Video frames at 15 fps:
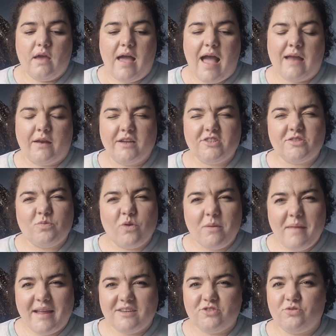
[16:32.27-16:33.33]
I just want to
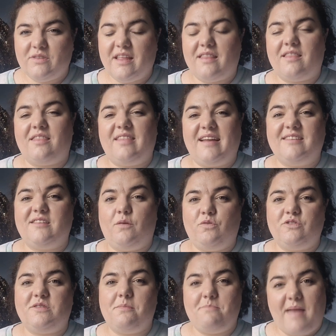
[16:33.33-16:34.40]
make sure that the things I
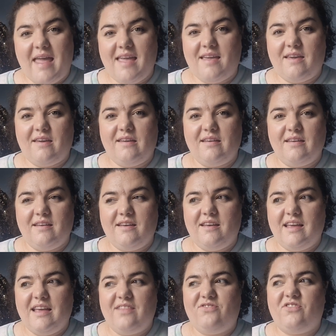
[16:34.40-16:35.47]
want to make,
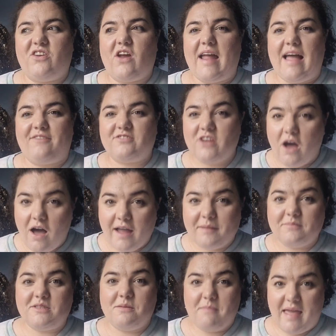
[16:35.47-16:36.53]
that I have
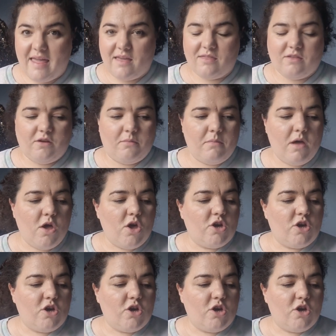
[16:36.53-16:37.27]
time to make them.